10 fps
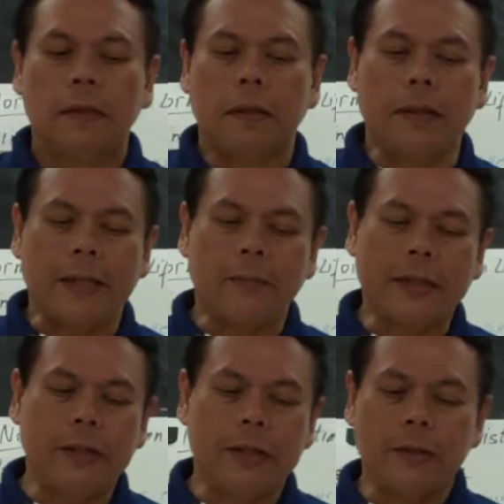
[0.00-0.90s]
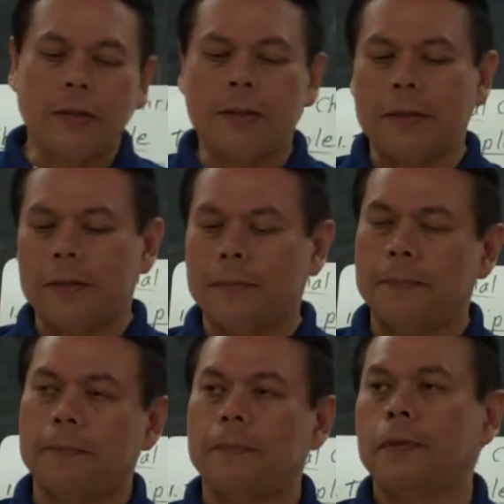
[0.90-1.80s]
Alright, materials.
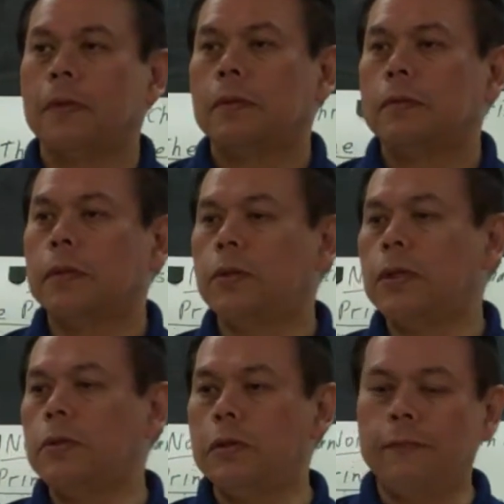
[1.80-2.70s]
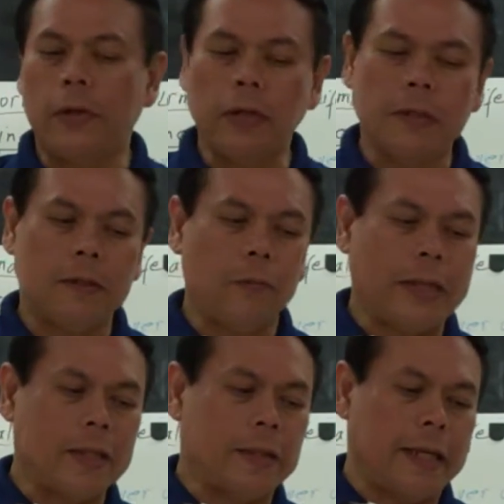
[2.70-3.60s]
We're doing June 1st,
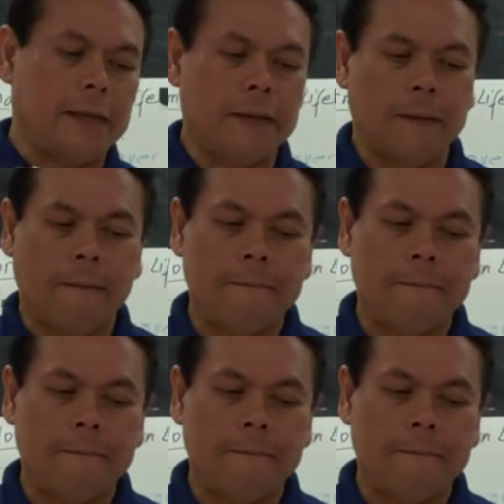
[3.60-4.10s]
Wednesday.